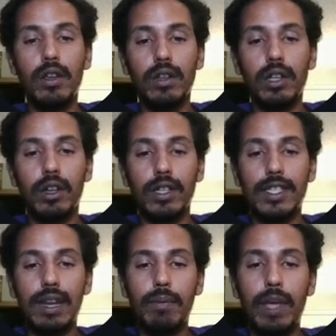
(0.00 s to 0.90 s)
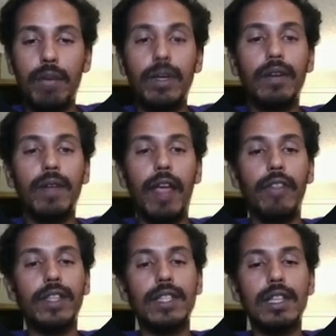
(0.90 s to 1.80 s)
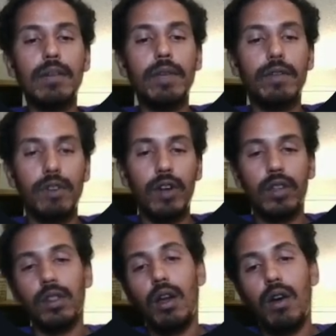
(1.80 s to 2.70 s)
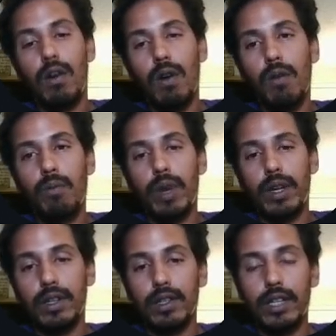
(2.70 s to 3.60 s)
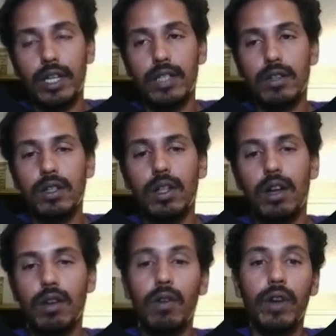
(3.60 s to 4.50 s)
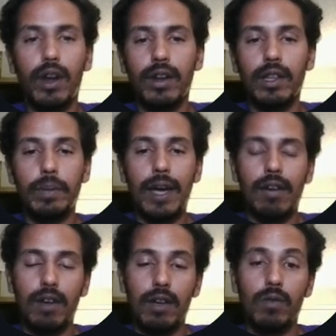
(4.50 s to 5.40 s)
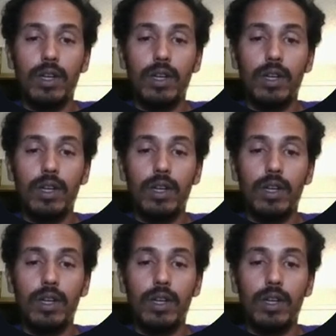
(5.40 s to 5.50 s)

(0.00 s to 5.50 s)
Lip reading: Click on set payment, and this is going to be a very long button click because there's a lot going on in the background.